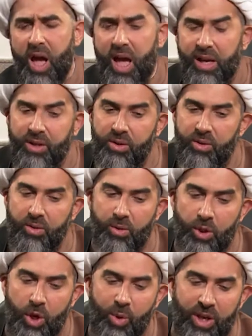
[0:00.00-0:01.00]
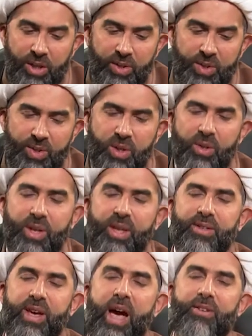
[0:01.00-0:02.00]
And, you know, we still
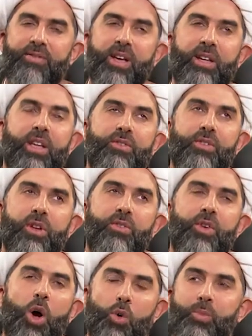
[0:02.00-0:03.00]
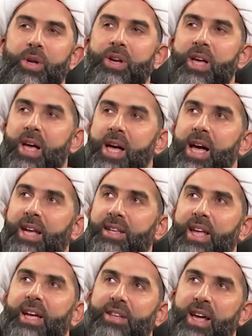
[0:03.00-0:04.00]
need to have that level of hope and
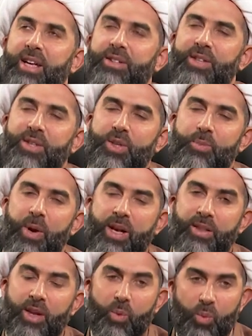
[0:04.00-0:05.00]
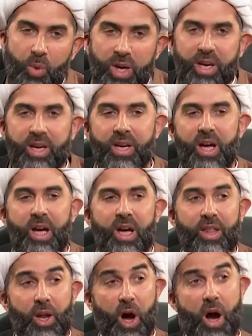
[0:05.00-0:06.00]
anticipate that
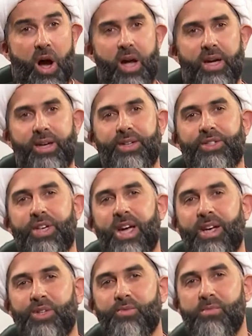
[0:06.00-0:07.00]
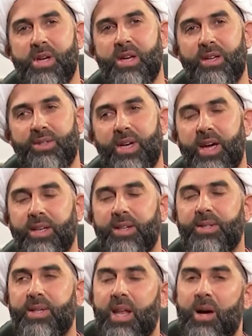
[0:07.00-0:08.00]
I change, me, Zaid
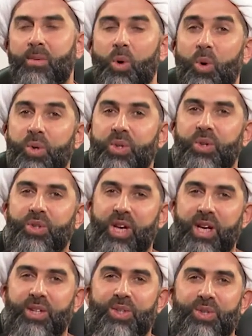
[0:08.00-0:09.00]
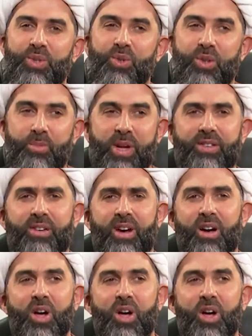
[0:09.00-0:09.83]
Assalami, also changes to the better